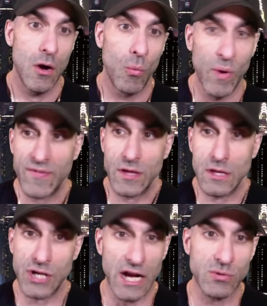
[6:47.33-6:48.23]
we've seen
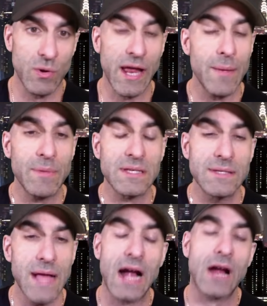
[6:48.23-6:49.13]
the Giants running game is
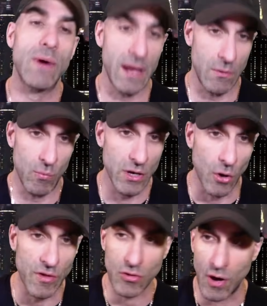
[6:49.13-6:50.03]
not great. We
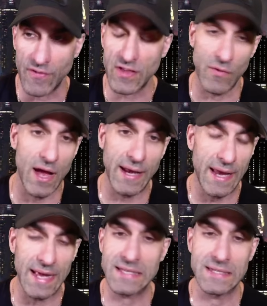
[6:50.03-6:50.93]
know this offensive line
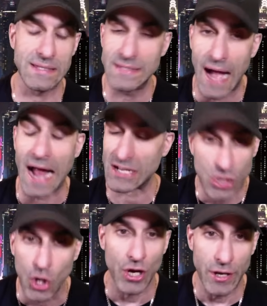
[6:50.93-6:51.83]
is not
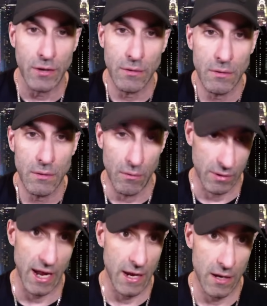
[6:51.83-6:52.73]
good.
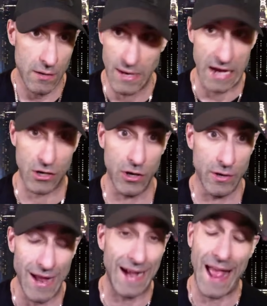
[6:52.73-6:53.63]
Okay, not
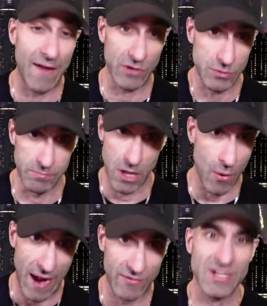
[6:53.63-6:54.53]
good, not average,
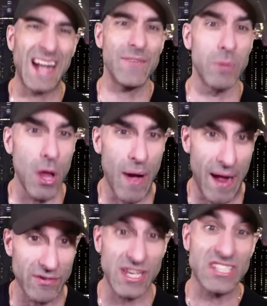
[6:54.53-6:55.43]
below average, not even below
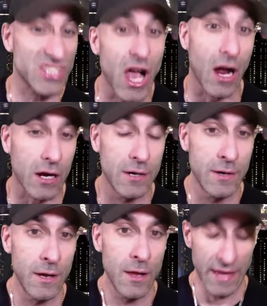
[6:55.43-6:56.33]
average. They suck.
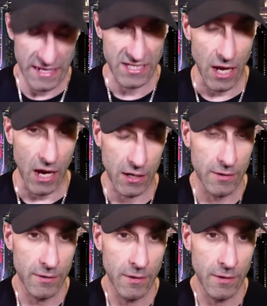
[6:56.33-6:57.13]
They suck.